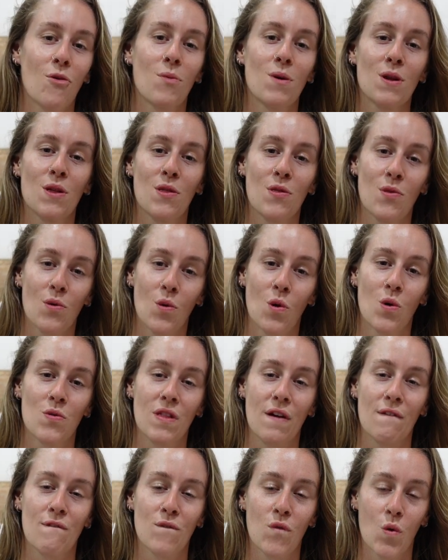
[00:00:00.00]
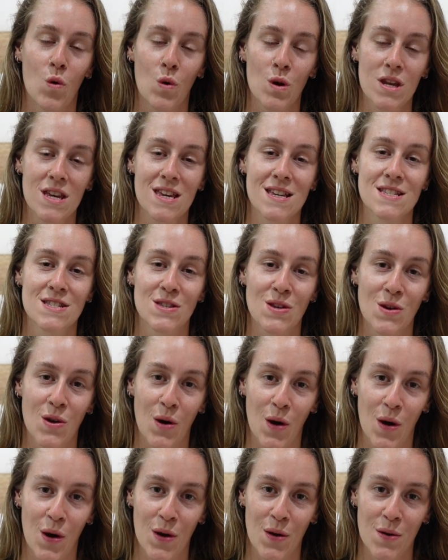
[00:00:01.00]
would have thought that four years
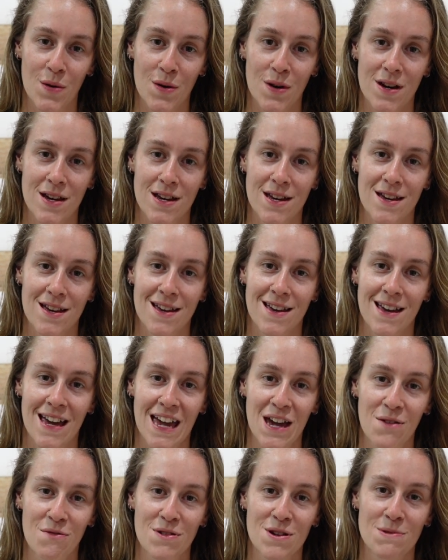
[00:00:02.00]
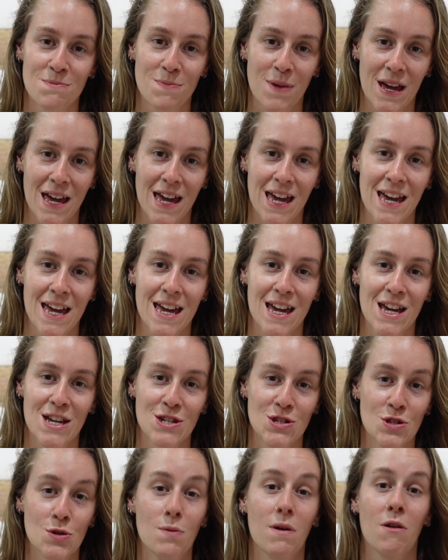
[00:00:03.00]
ago he would be
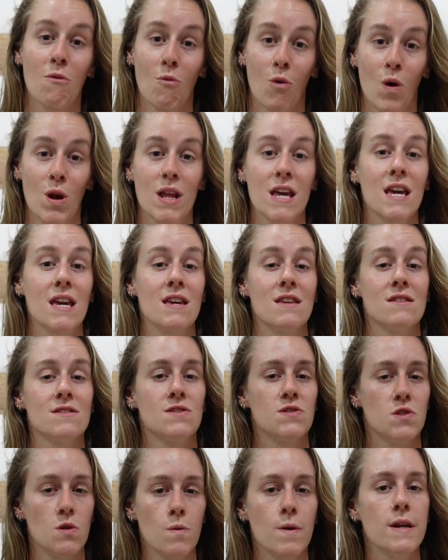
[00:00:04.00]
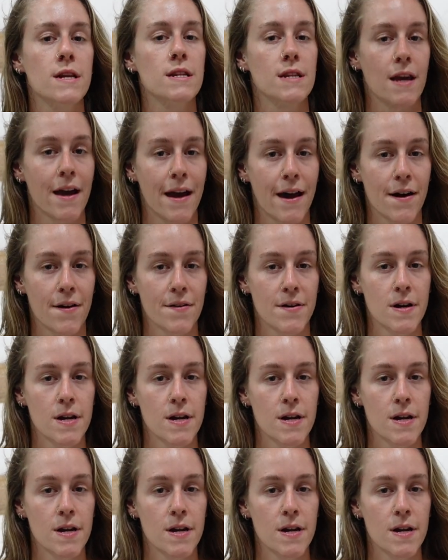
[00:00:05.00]
doing what he is doing now.